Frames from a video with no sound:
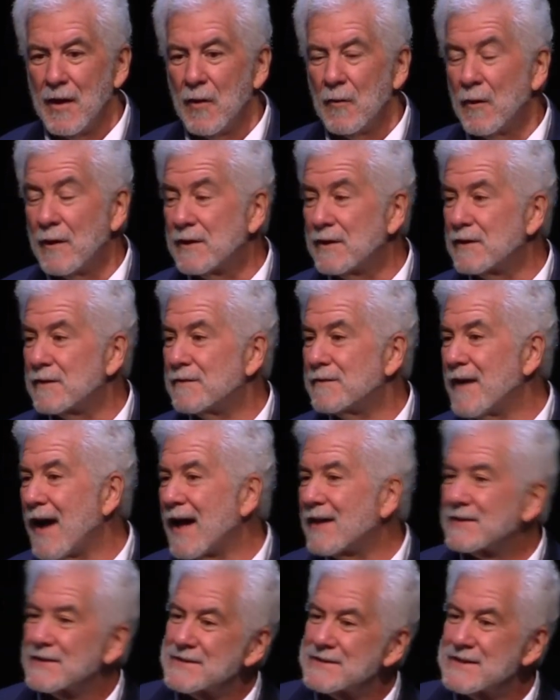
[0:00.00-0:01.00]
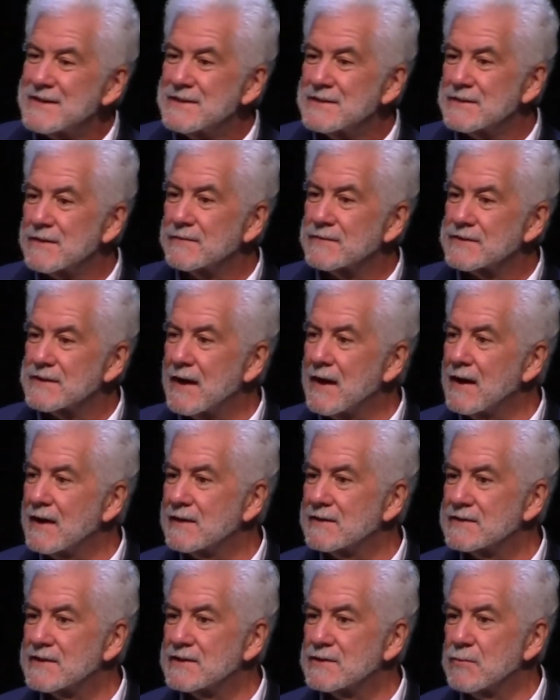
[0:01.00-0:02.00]
One of the fallacies of
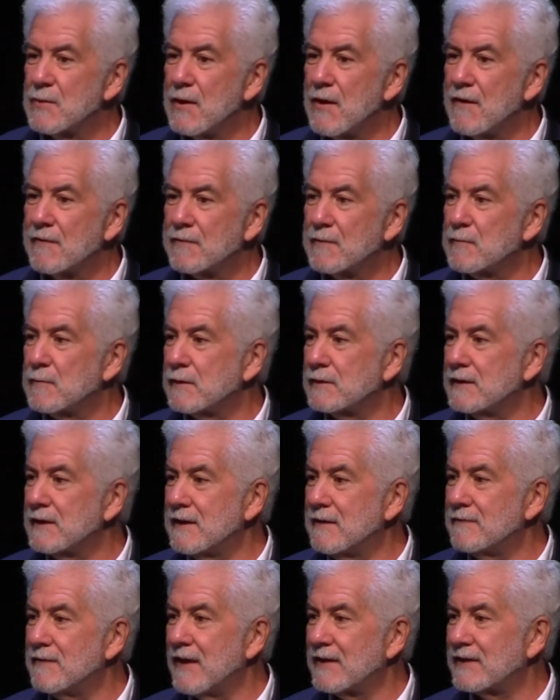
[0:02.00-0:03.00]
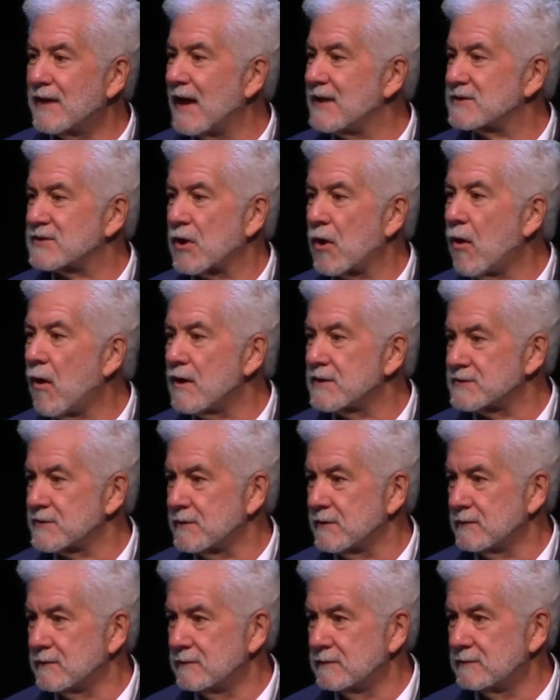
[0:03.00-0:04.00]
science is we often believe that that's
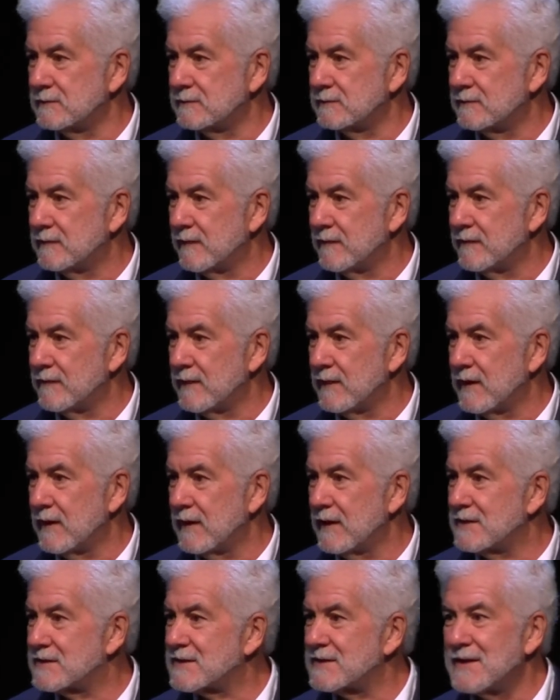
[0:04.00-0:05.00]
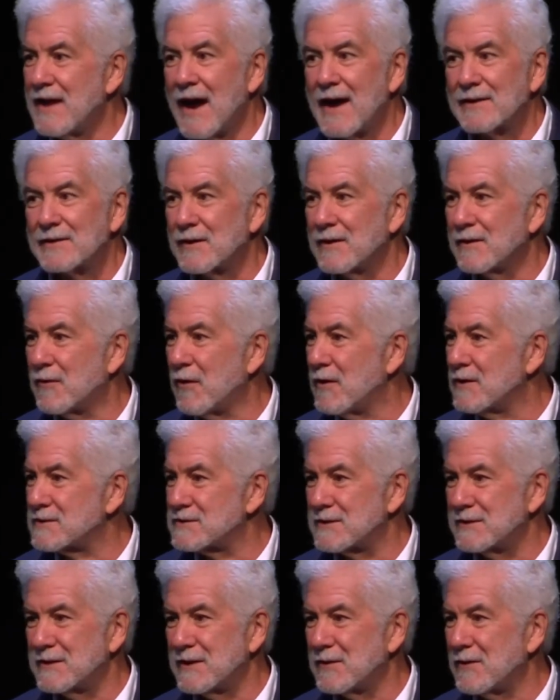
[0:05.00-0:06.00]
causal. It's not
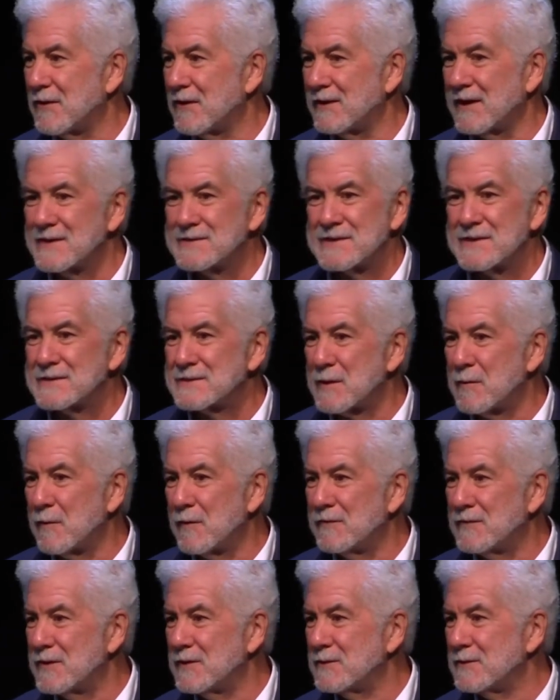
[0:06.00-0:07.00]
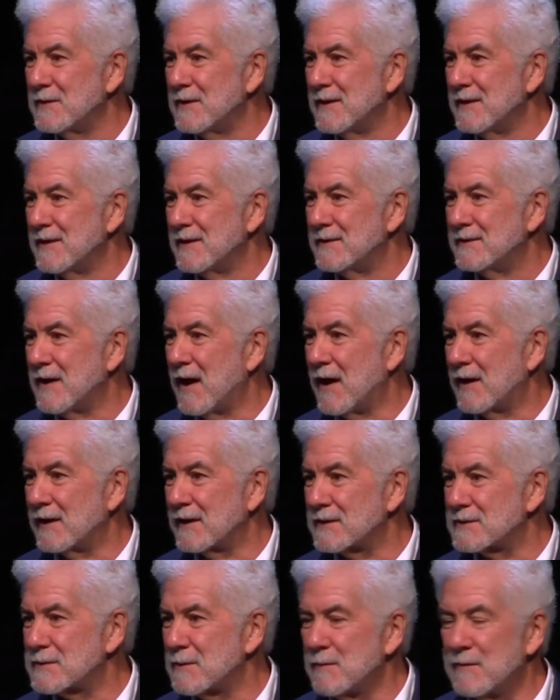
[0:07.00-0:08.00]
causal at all. I see some of you
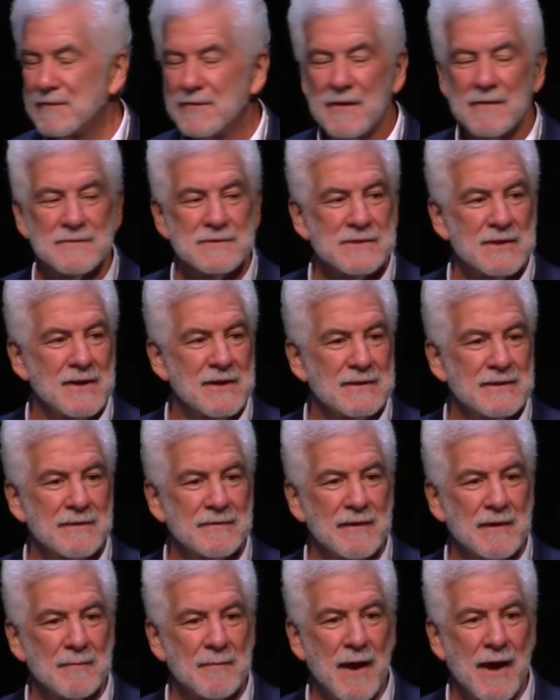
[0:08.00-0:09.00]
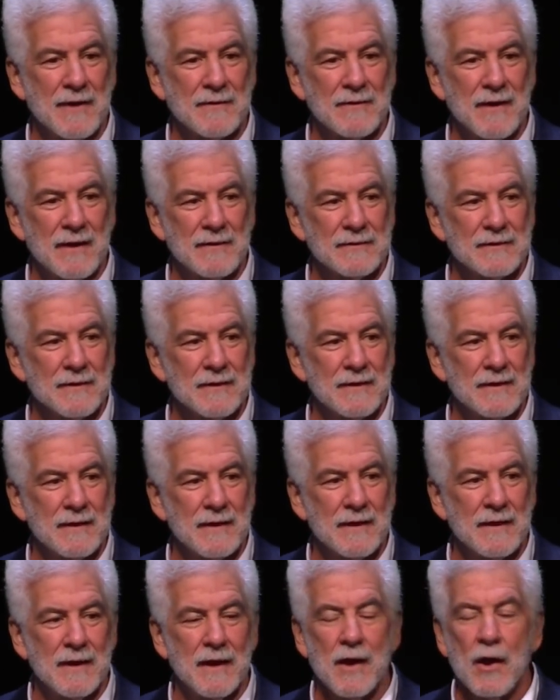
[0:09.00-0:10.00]
nodding, some of you have a scientific background.
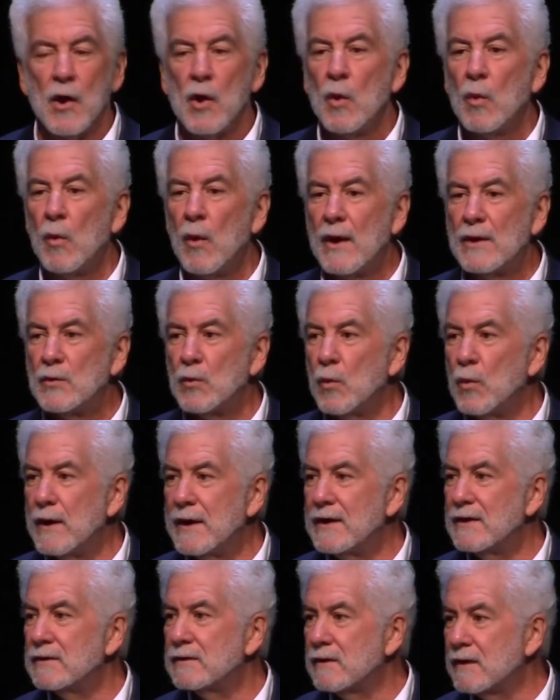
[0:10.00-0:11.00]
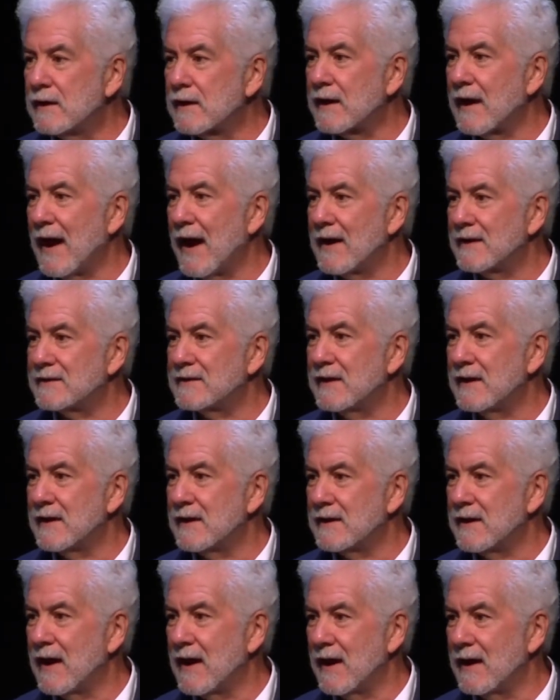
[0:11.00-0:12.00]
When we look at
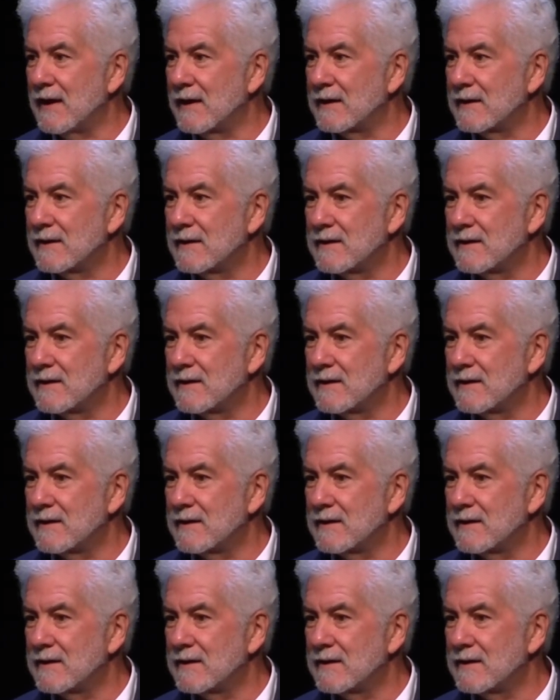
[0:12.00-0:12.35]
DNA,